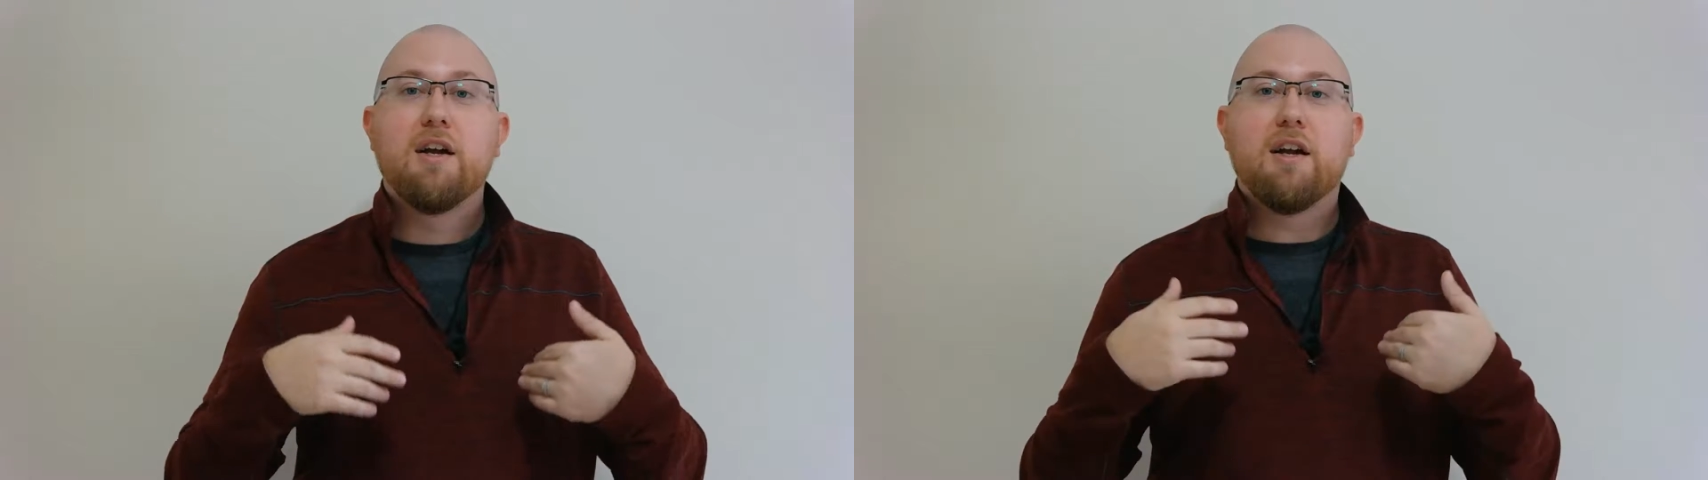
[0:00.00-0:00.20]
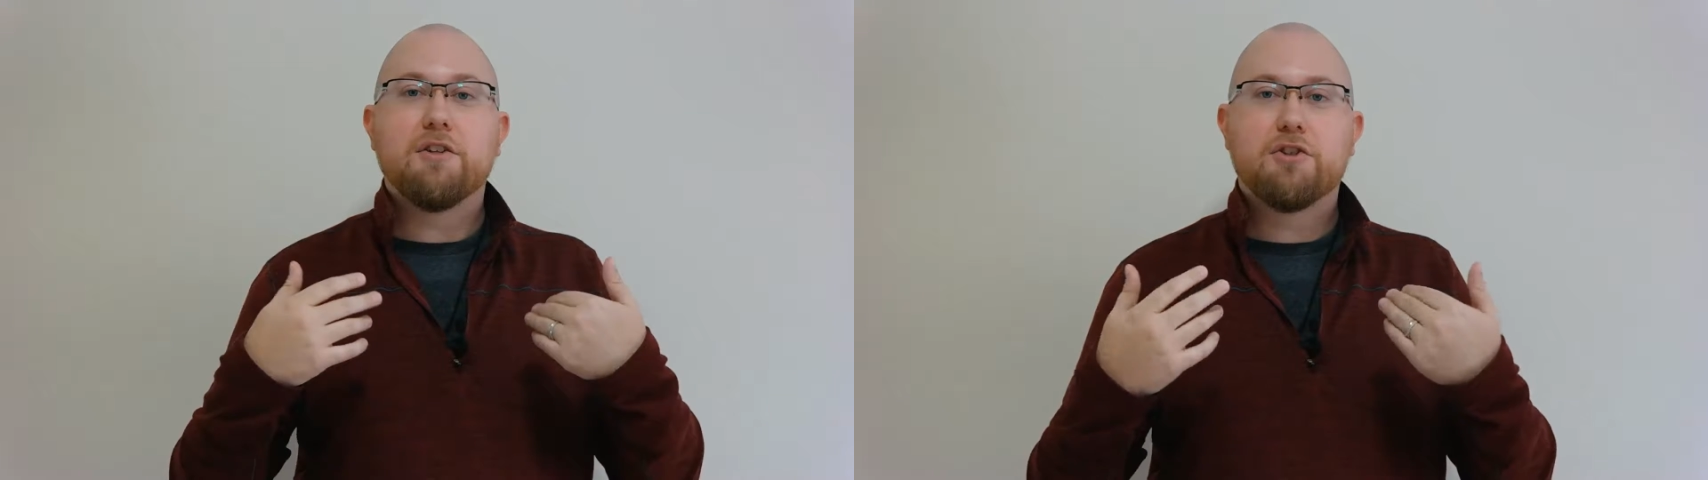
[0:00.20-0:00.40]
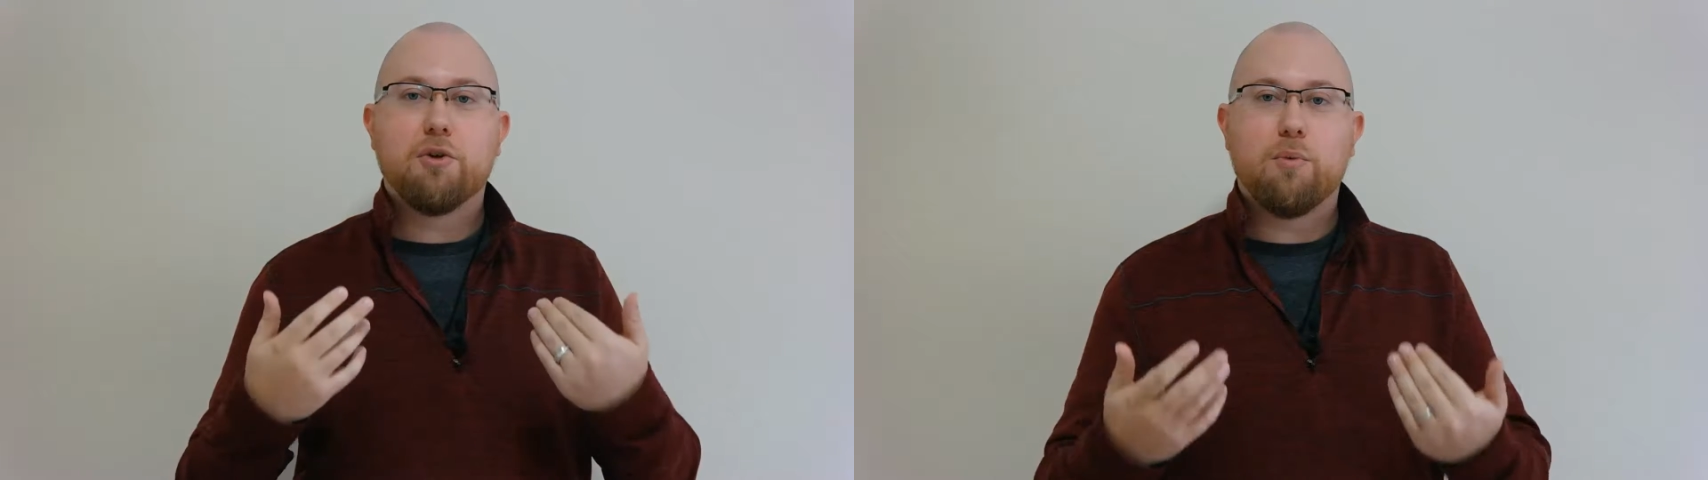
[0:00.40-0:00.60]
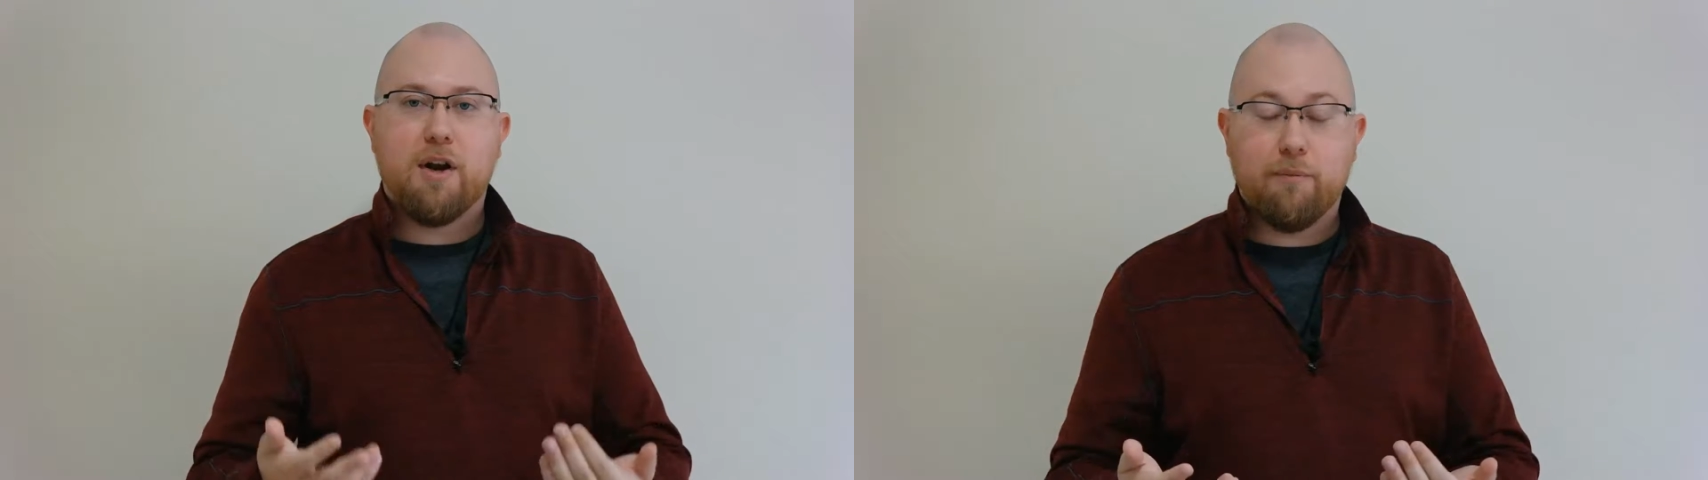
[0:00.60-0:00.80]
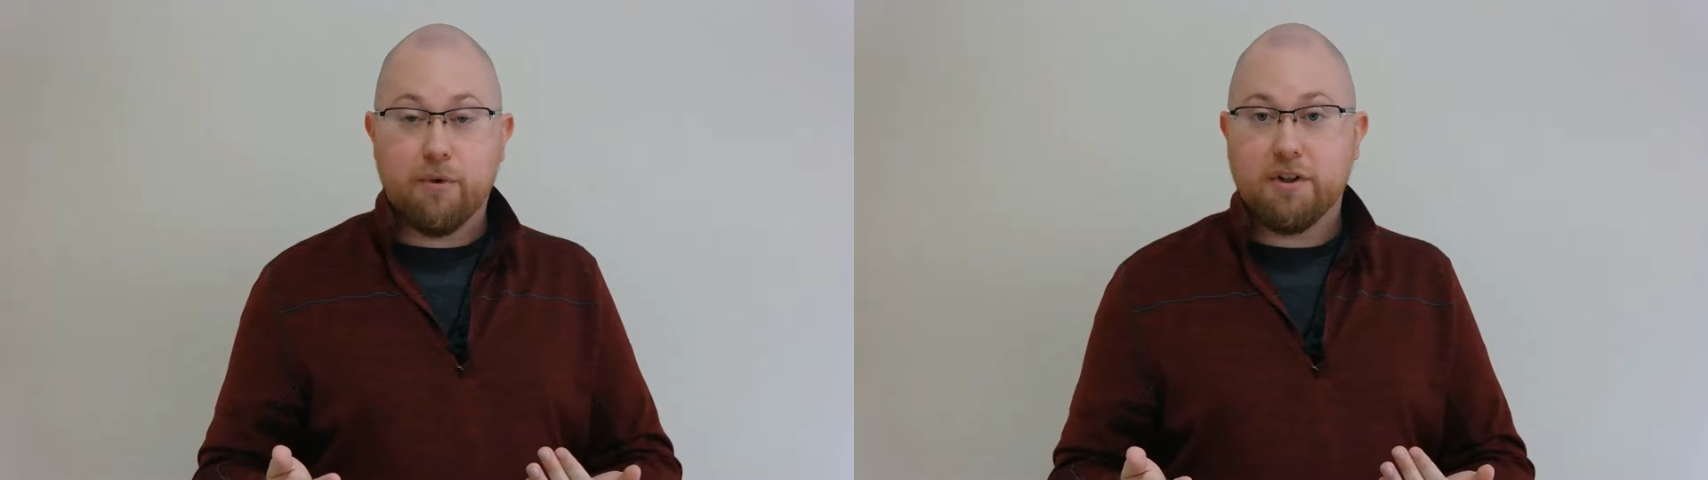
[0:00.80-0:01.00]
And so what
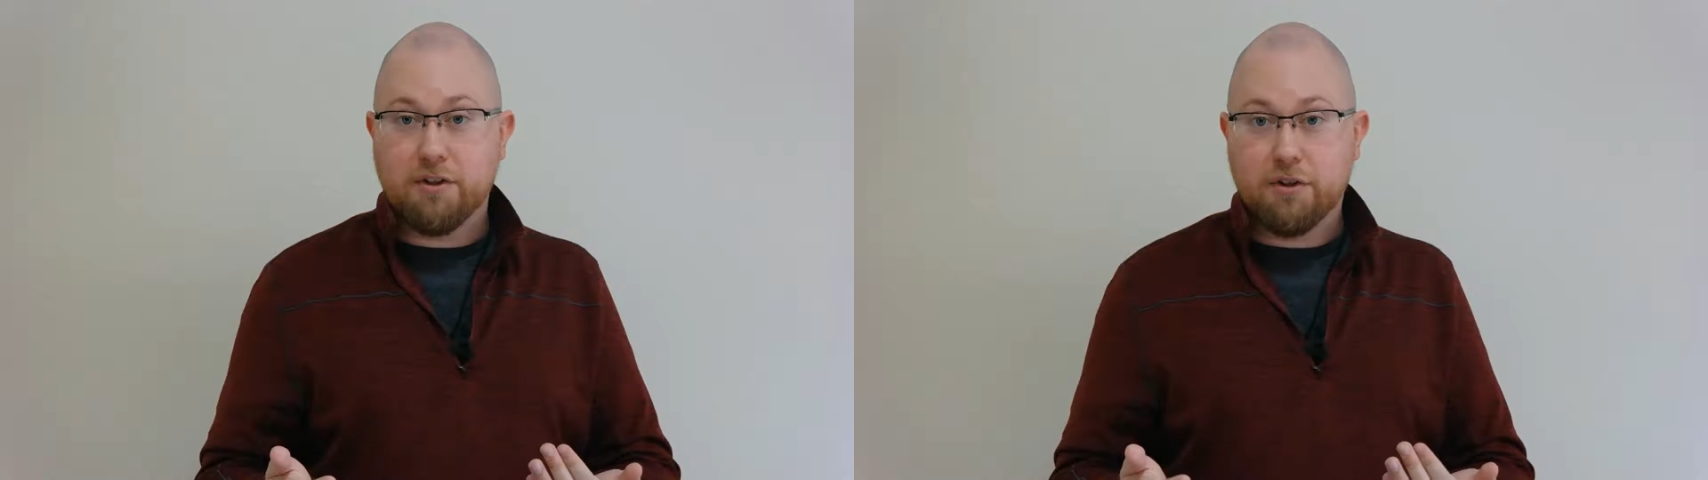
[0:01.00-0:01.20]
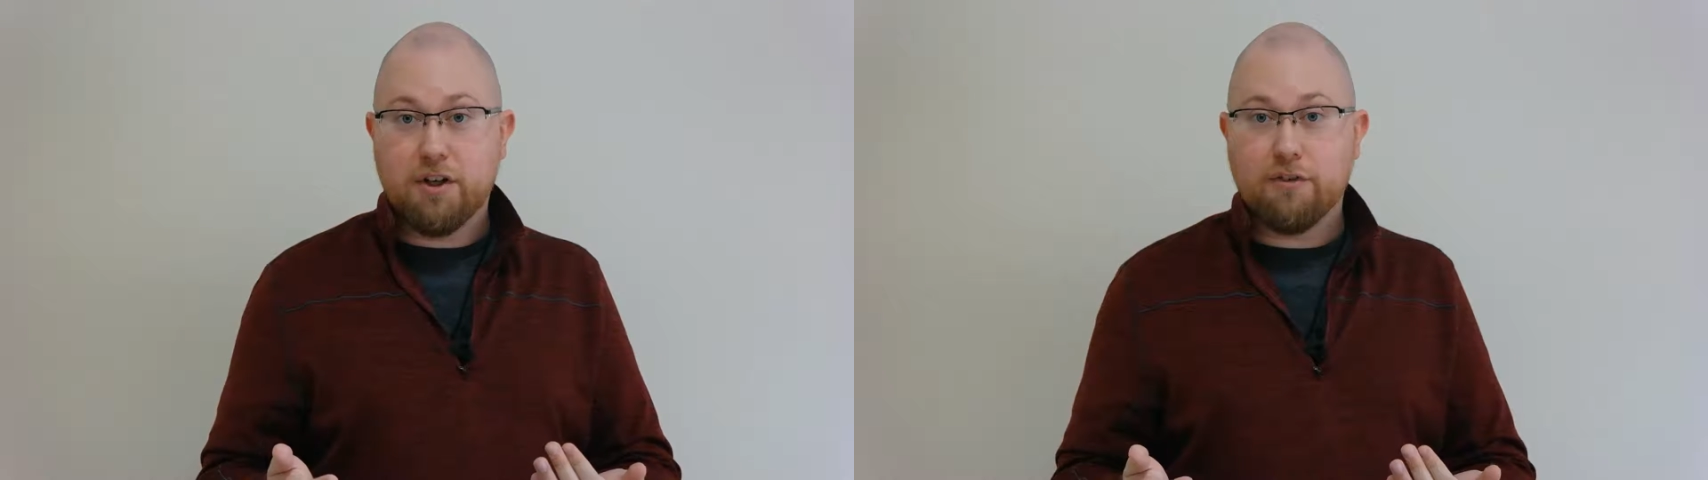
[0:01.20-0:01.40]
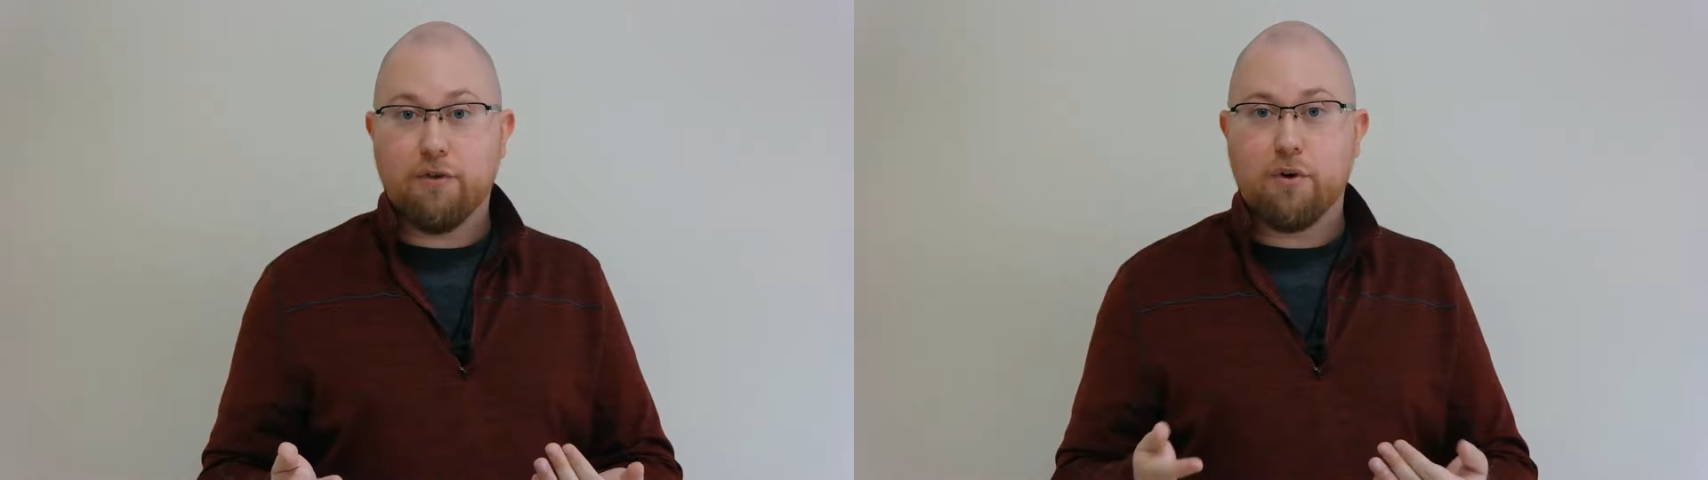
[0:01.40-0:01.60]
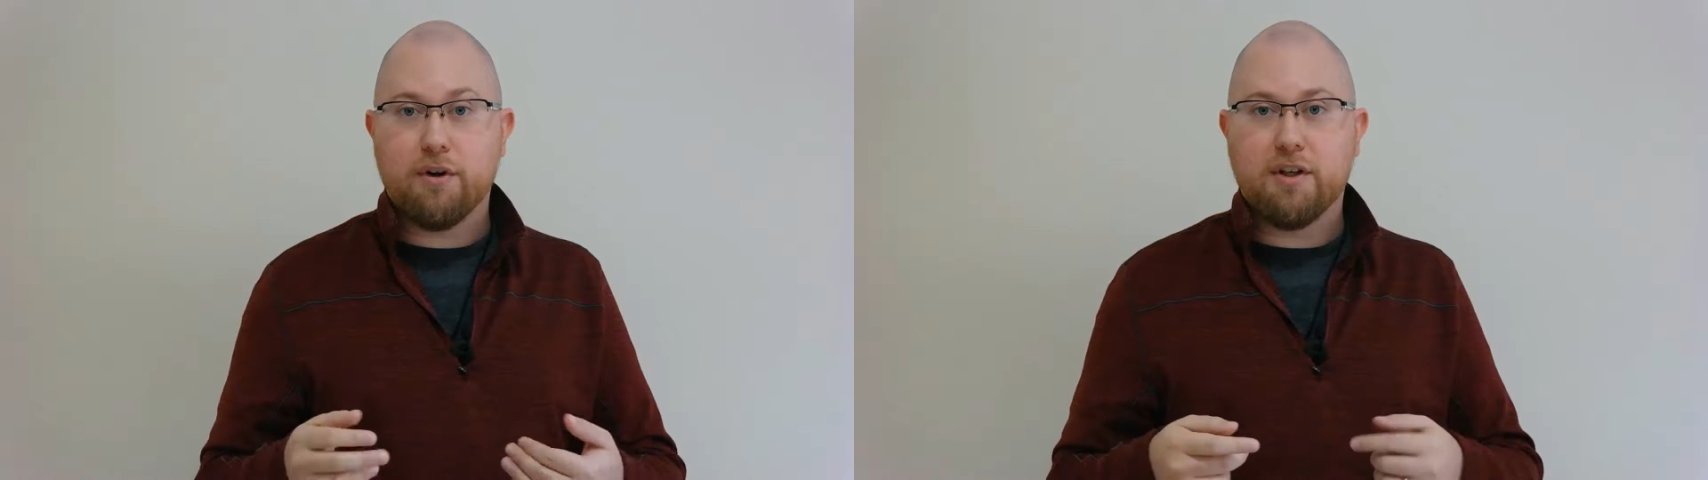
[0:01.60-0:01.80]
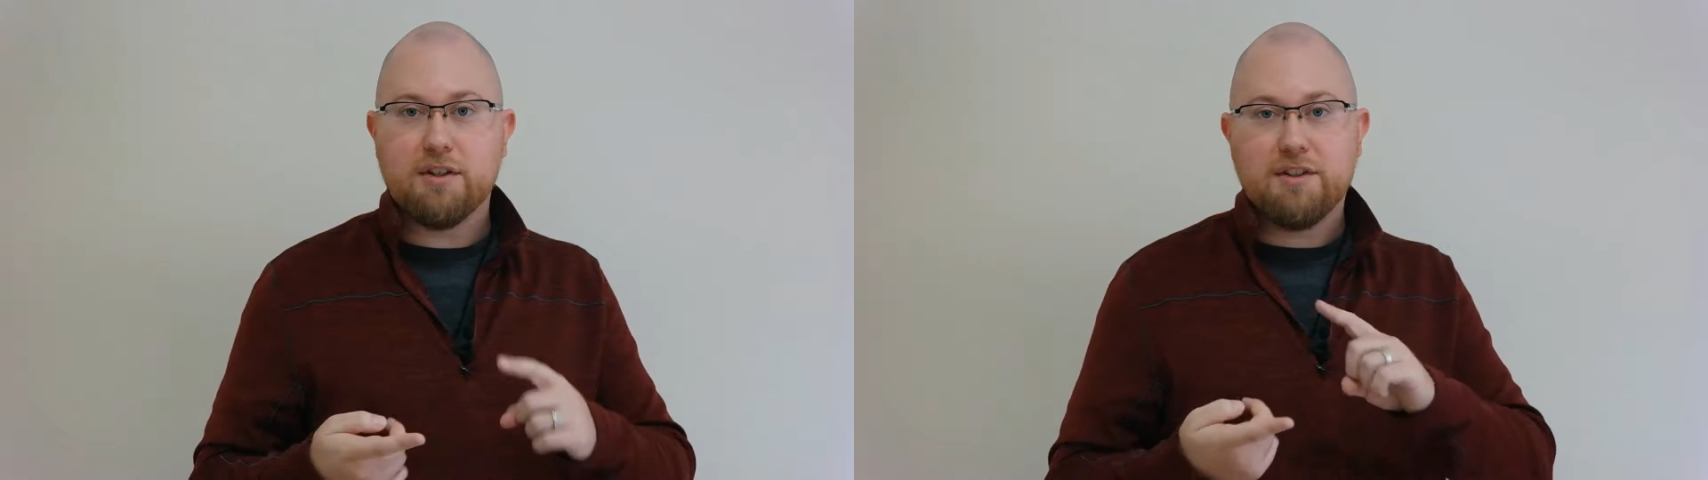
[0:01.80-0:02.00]
I'm really looking for
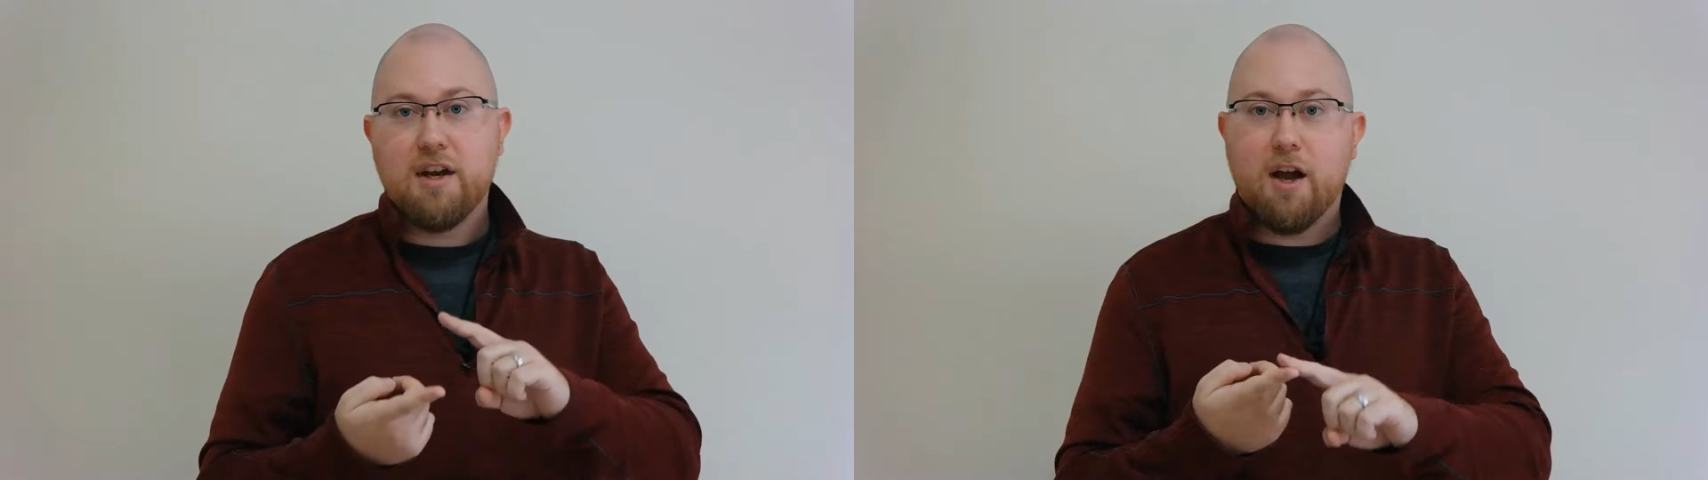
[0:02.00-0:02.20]
is,